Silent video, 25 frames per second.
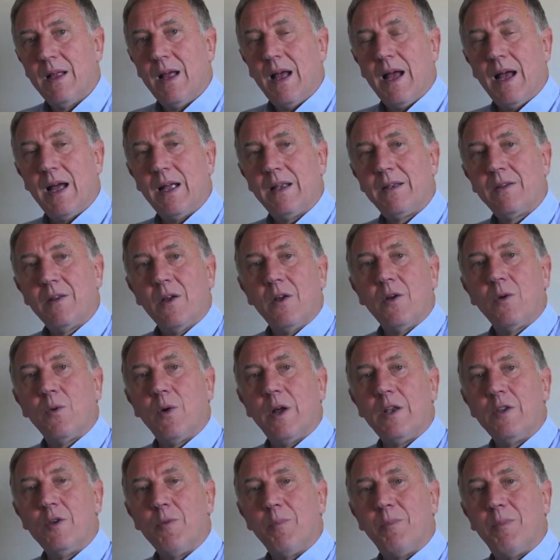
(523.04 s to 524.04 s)
And
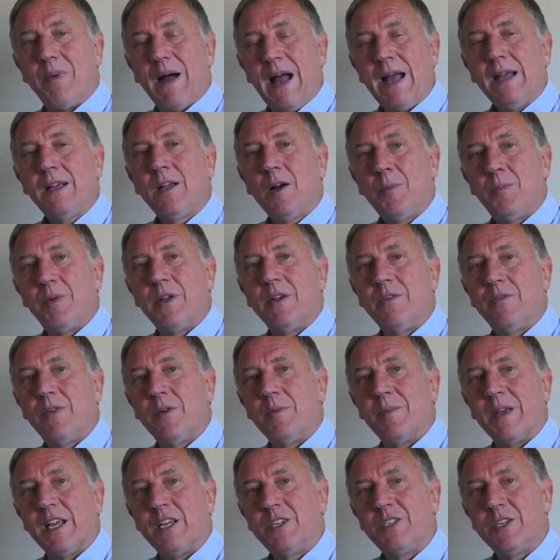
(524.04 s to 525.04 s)
when you back up
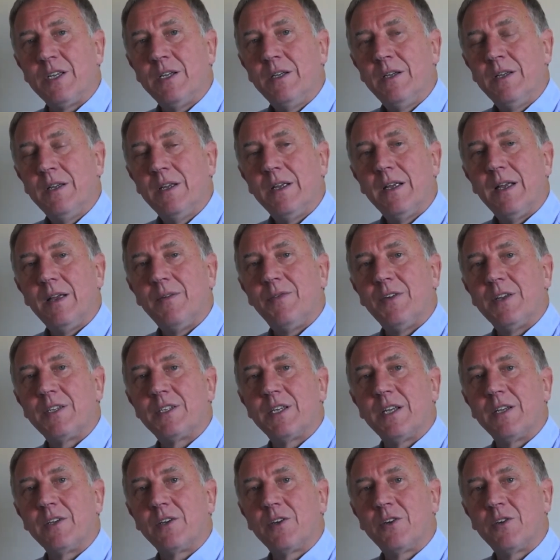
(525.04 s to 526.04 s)
information, if it's
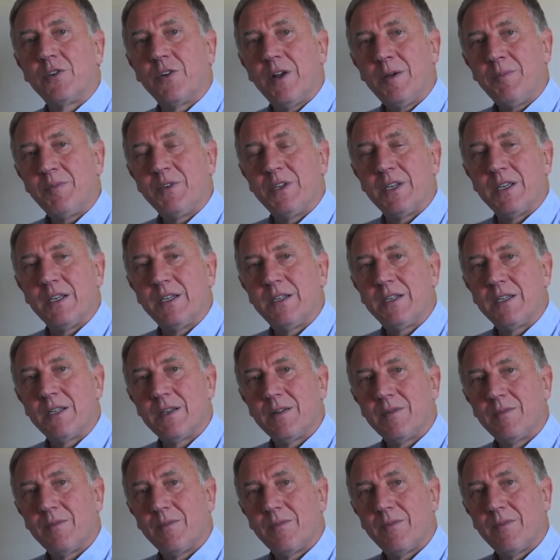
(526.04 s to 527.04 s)
encrypted,
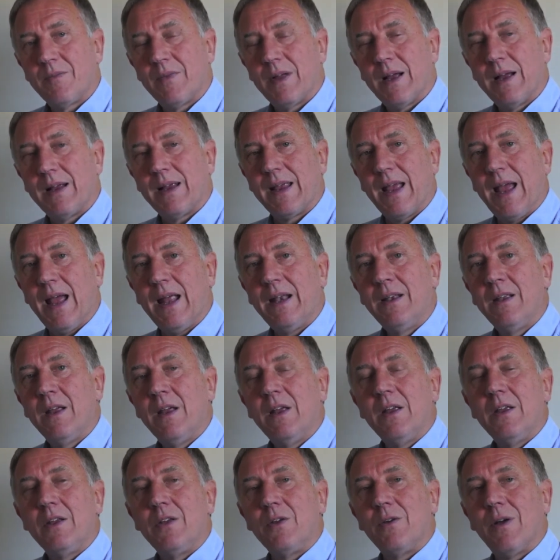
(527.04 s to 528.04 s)
again,
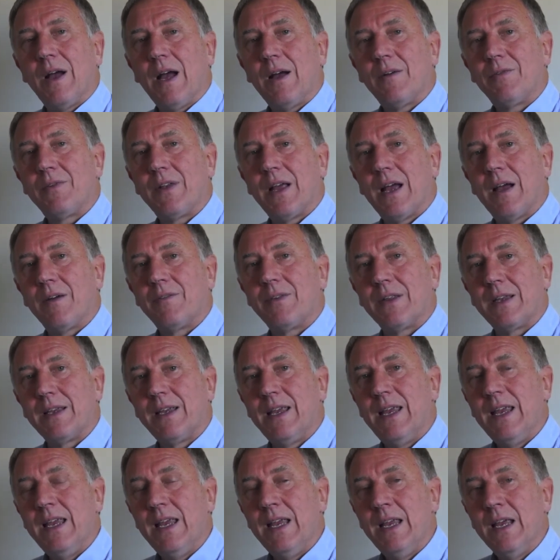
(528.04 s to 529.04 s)
you have to have the
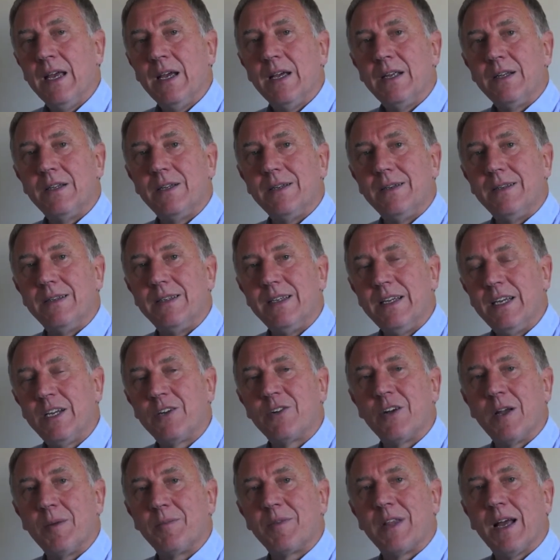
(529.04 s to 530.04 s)
key to
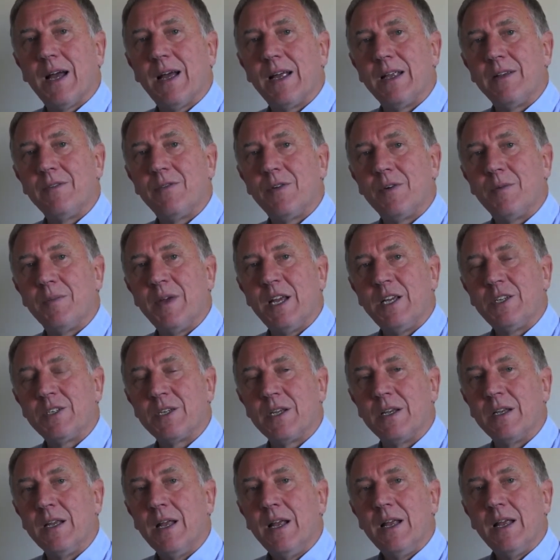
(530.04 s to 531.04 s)
decrypt that
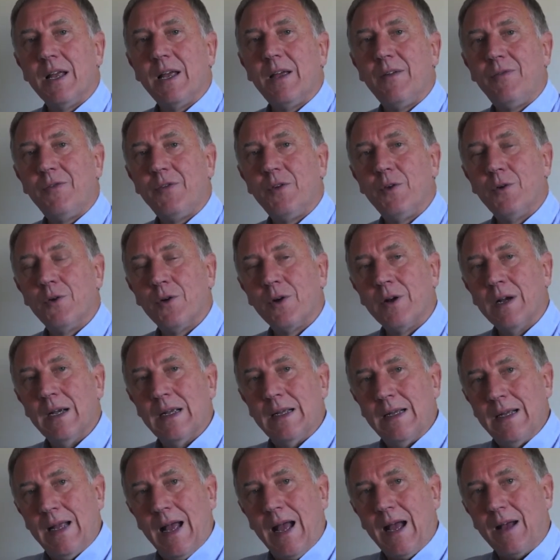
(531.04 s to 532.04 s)
information. If you
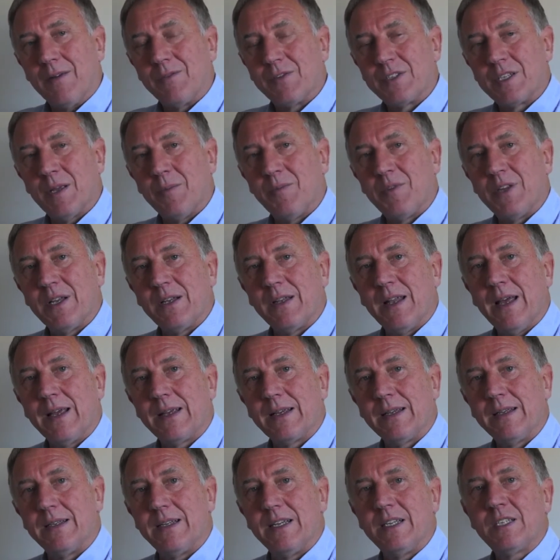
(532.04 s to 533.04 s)
have something
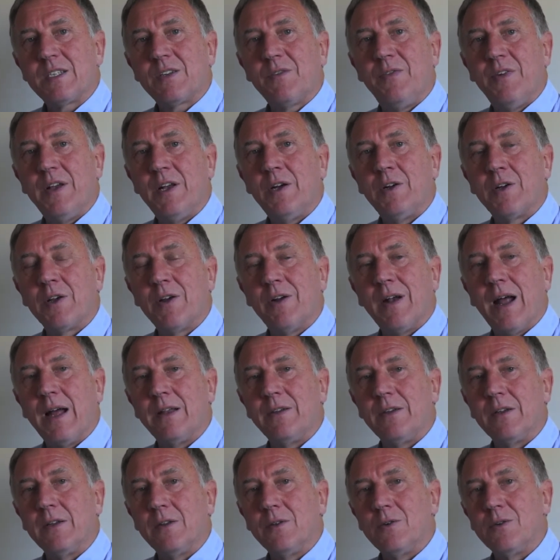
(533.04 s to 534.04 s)
like a disk failure
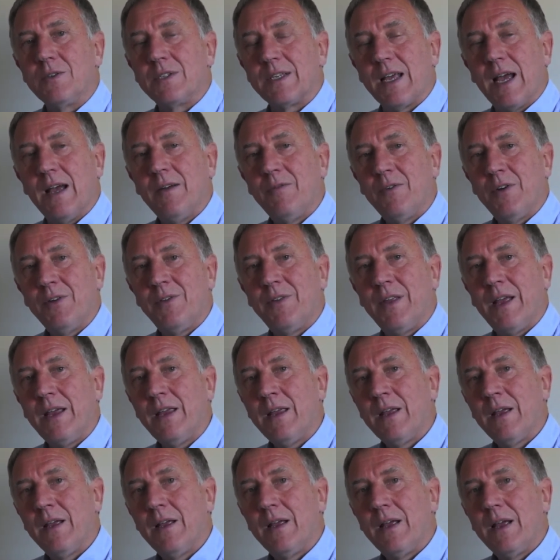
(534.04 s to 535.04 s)
and you lose
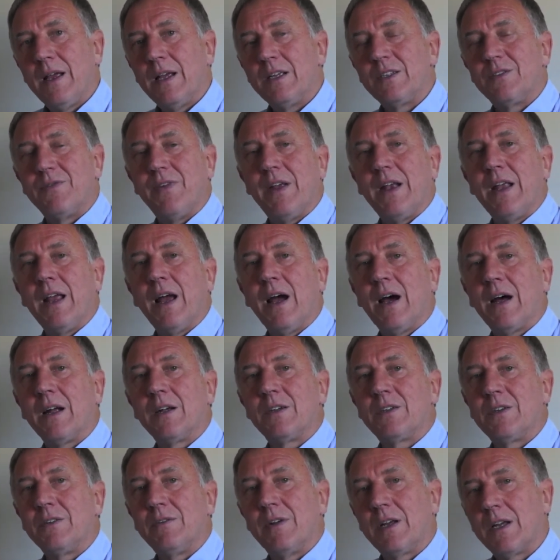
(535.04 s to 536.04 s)
everything, it's very
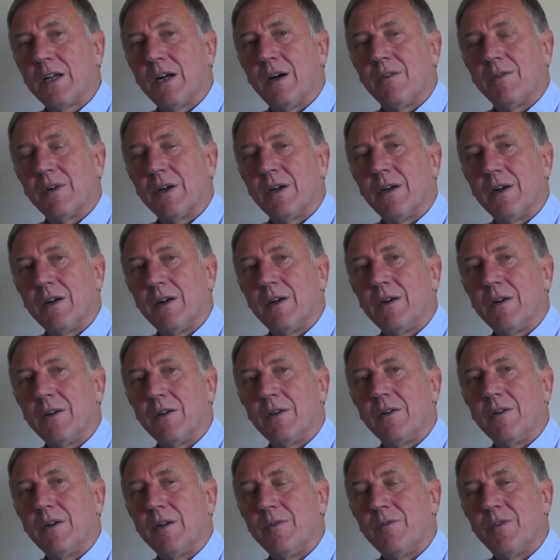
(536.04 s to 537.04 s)
hard to recover
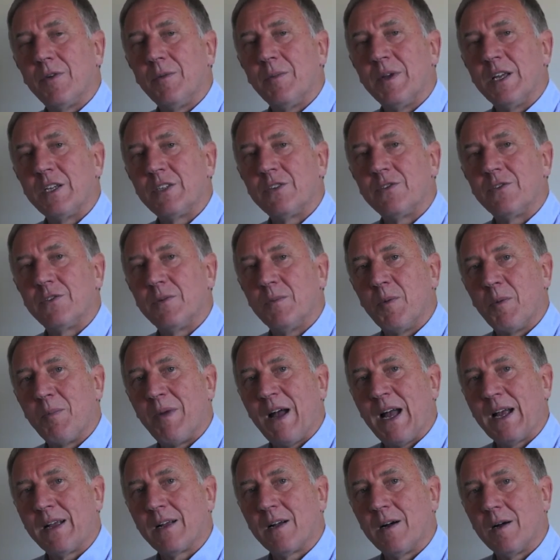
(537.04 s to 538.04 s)
your information from a
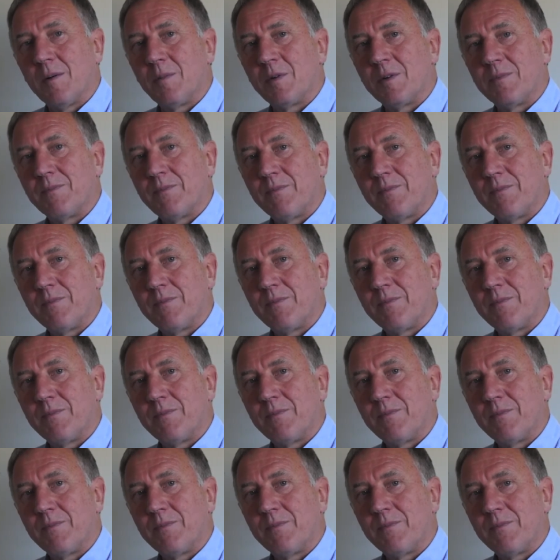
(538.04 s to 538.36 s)
backup.